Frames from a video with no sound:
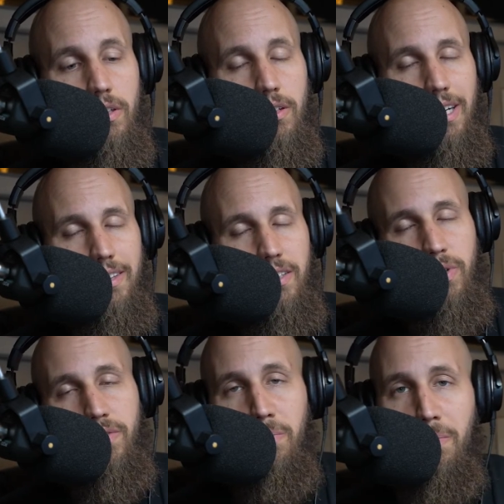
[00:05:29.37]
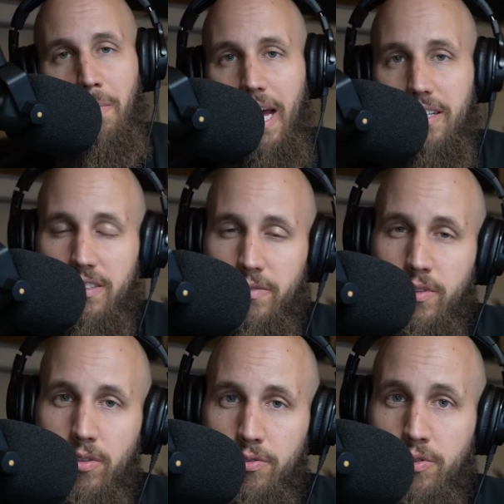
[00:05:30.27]
I think we have a massive
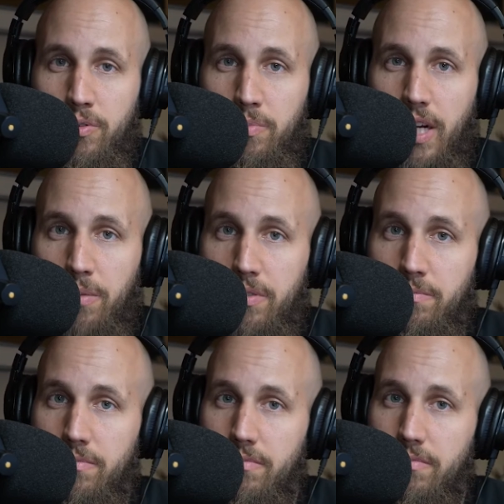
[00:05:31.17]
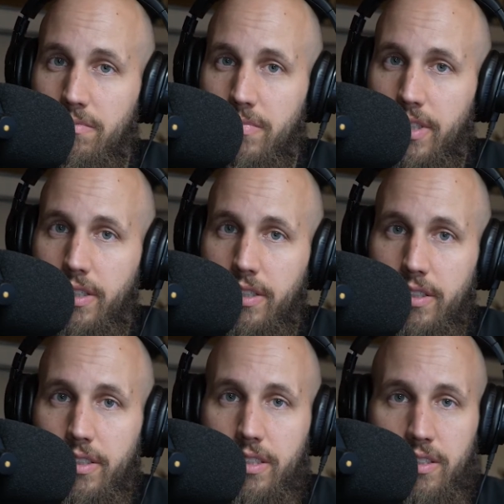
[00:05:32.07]
cultural problem
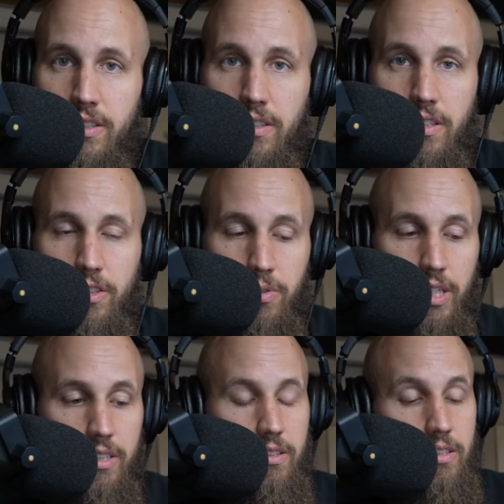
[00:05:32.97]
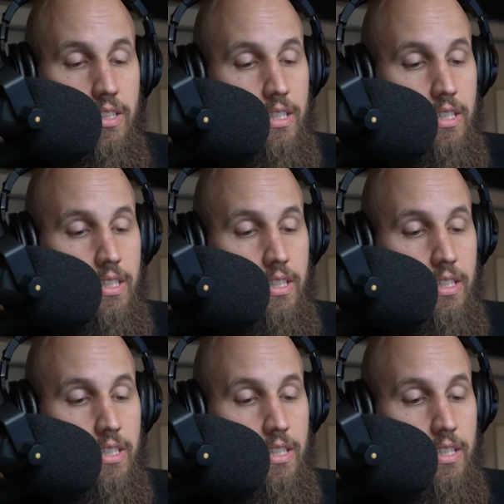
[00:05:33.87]
here in the U.S.